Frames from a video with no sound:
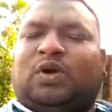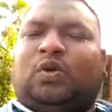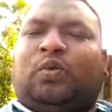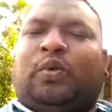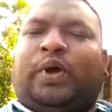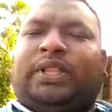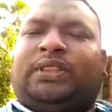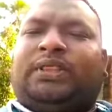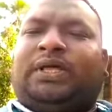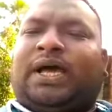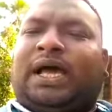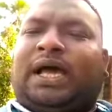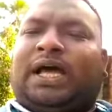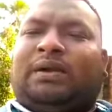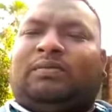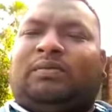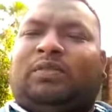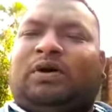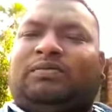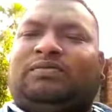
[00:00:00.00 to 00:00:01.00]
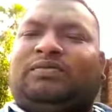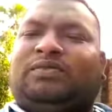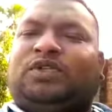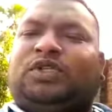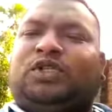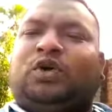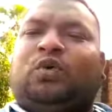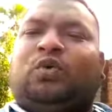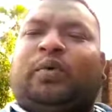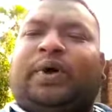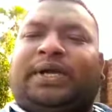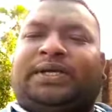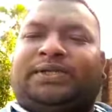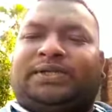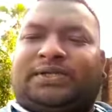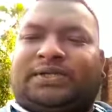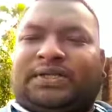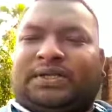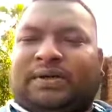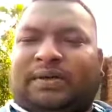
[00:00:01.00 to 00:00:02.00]
with the help of two
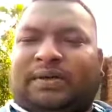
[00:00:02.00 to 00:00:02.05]
ways.